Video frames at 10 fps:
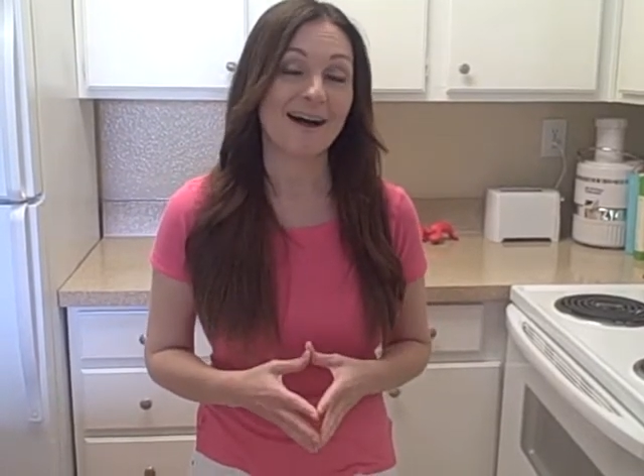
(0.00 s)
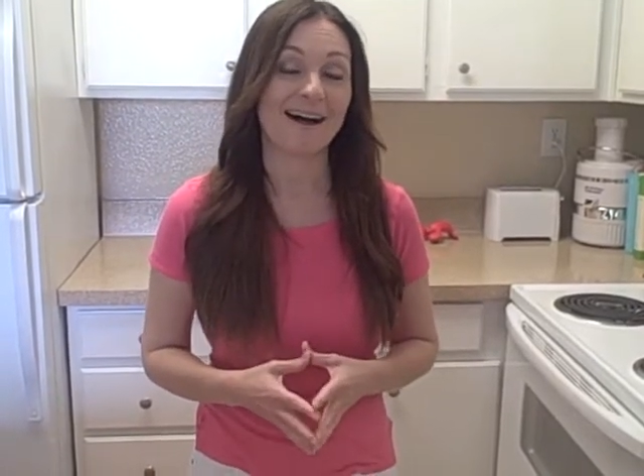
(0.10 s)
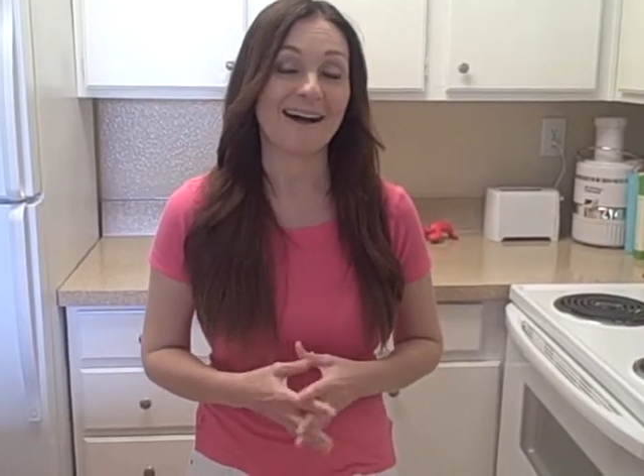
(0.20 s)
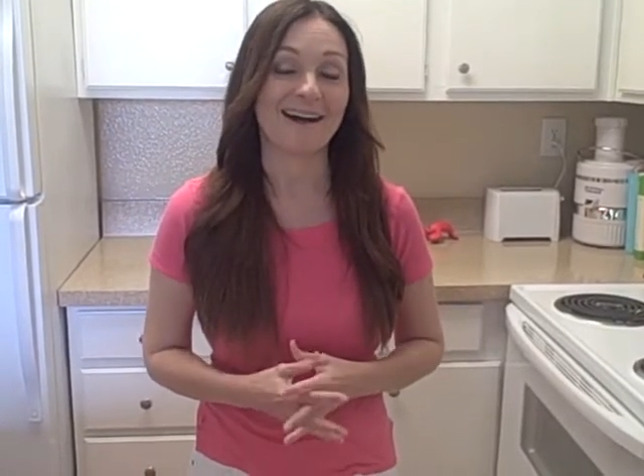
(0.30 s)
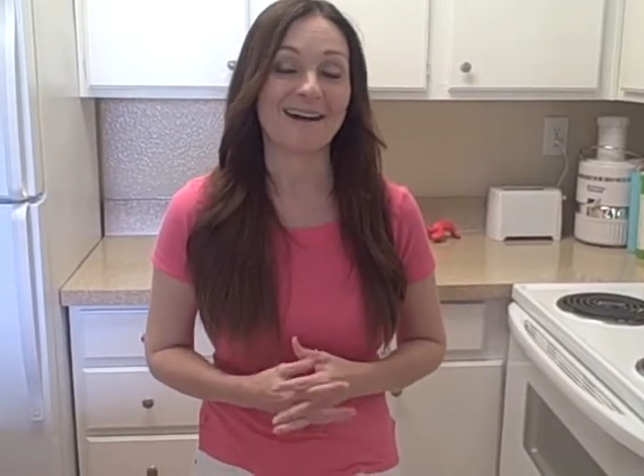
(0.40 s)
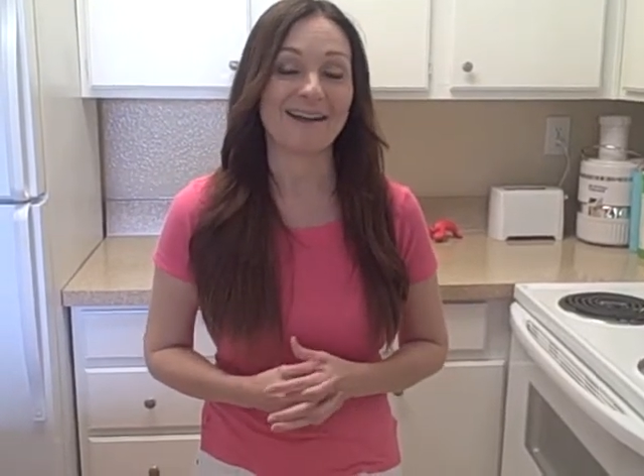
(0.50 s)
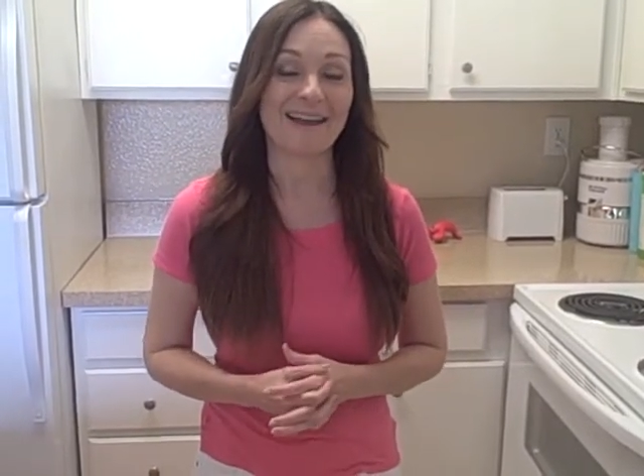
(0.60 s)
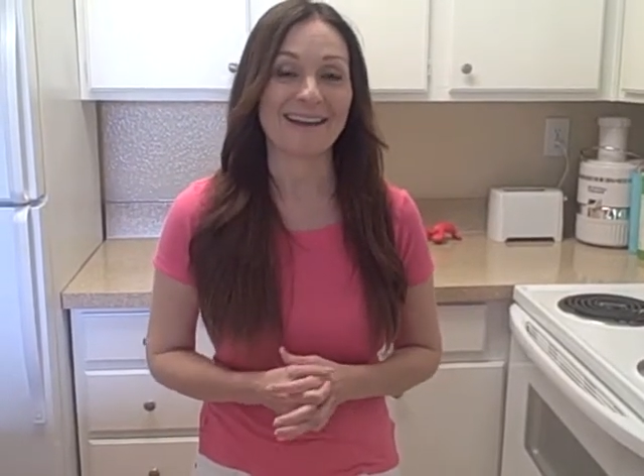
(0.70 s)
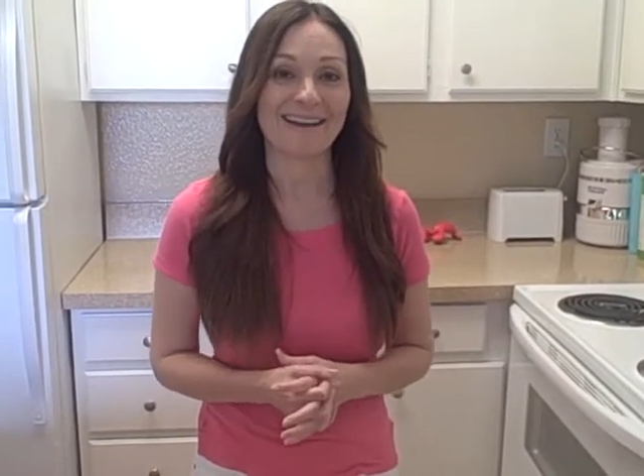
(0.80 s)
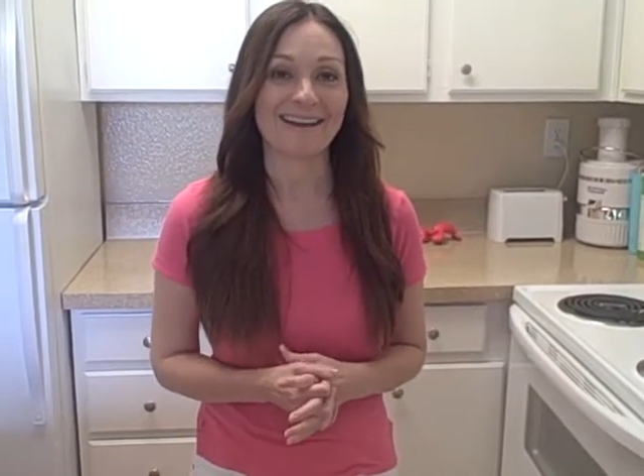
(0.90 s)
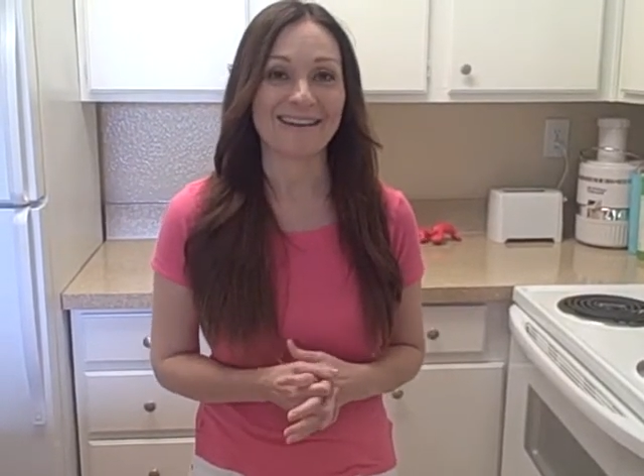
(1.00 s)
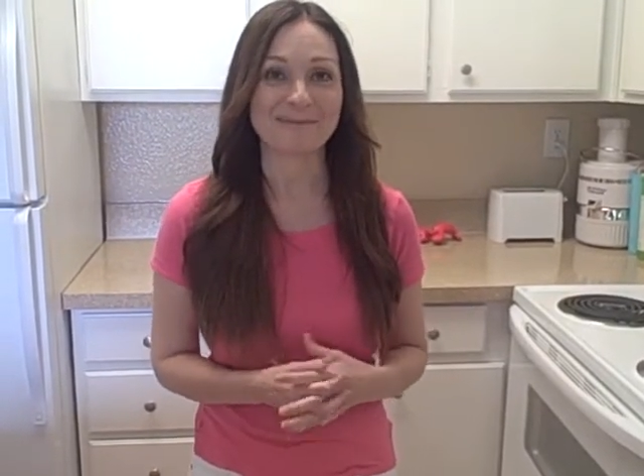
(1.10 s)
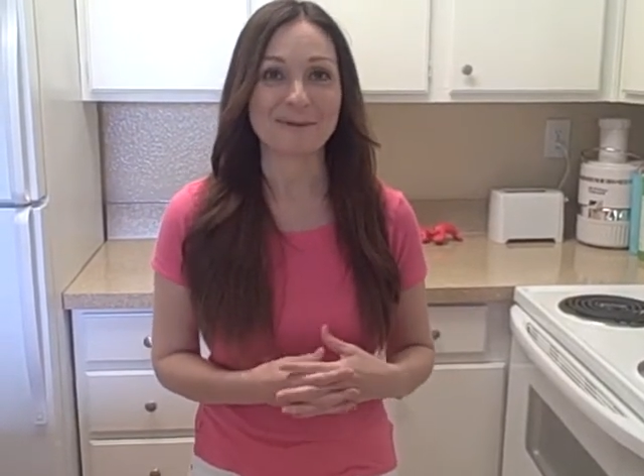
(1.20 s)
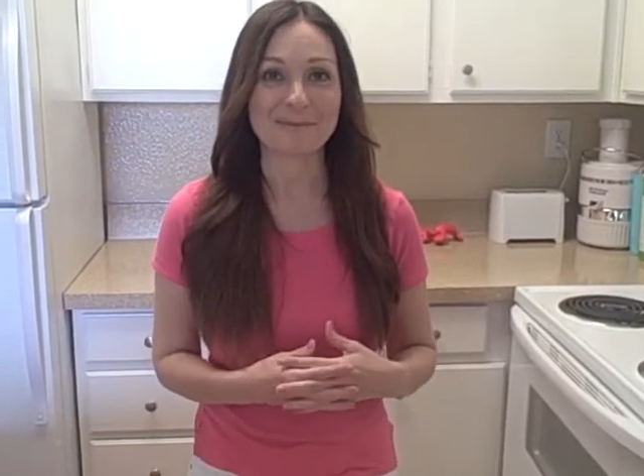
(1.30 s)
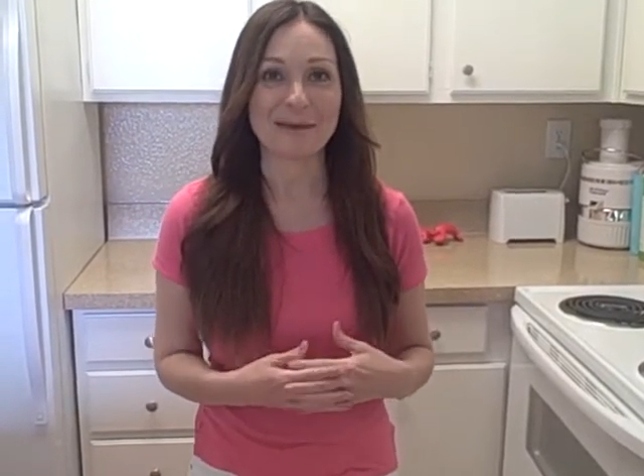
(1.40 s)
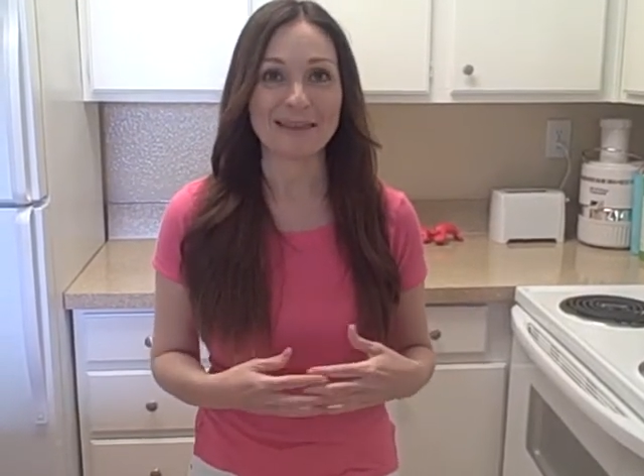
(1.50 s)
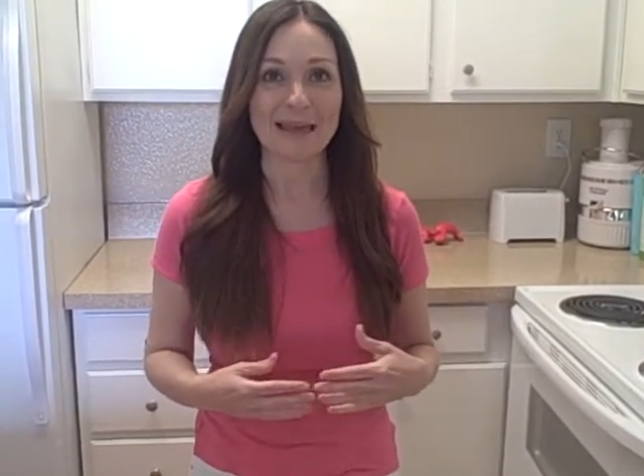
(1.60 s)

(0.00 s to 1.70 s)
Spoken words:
And I'm going to make